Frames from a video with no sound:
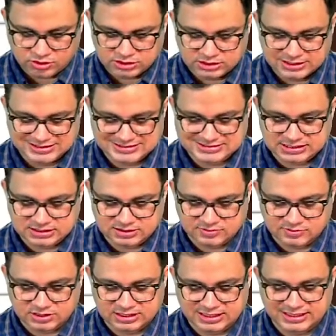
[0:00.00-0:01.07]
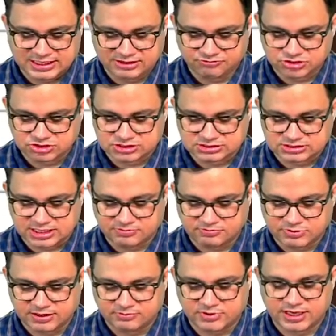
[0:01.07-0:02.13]
there is a grading which is done
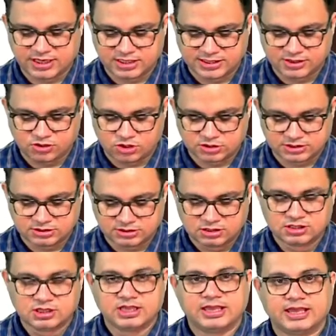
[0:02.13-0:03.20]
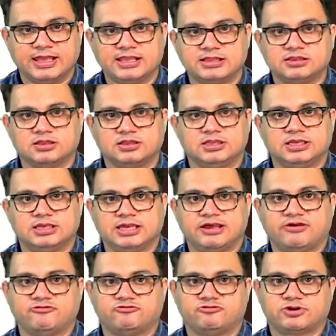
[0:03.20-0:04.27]
by Meyer and Cotton, and they
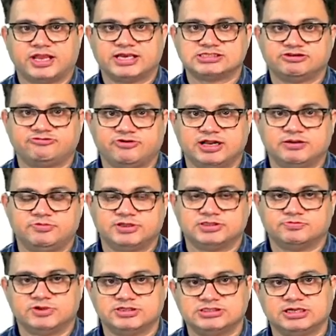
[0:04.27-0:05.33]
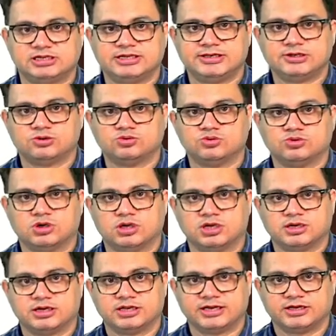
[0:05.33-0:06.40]
have classified basically into
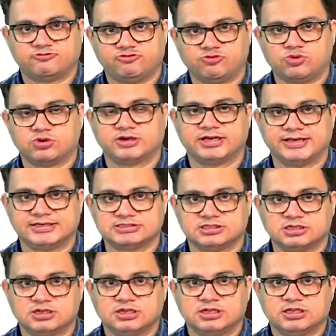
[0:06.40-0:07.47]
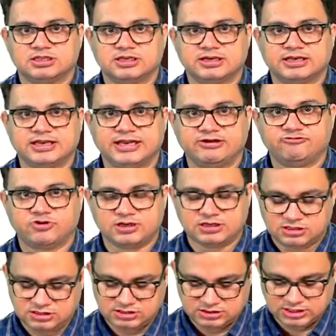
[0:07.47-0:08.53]
4 grades. The grade
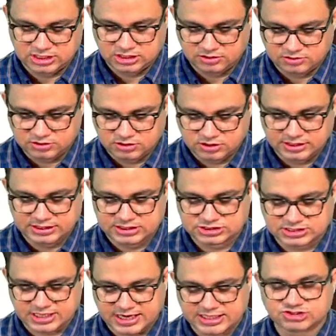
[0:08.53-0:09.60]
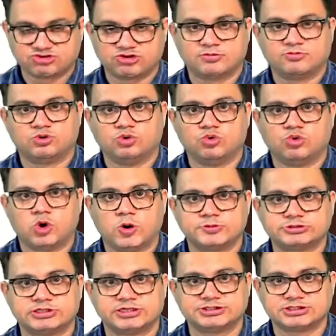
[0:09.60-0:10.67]
1, it starts from no
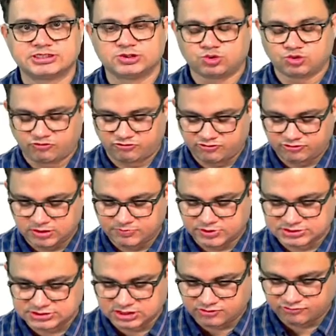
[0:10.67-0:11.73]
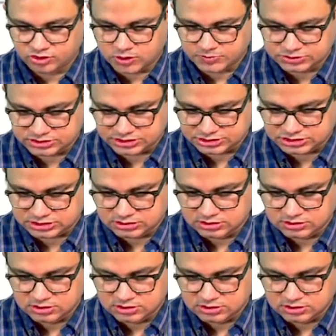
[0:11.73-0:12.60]
obstruction to 50% of the obstruction.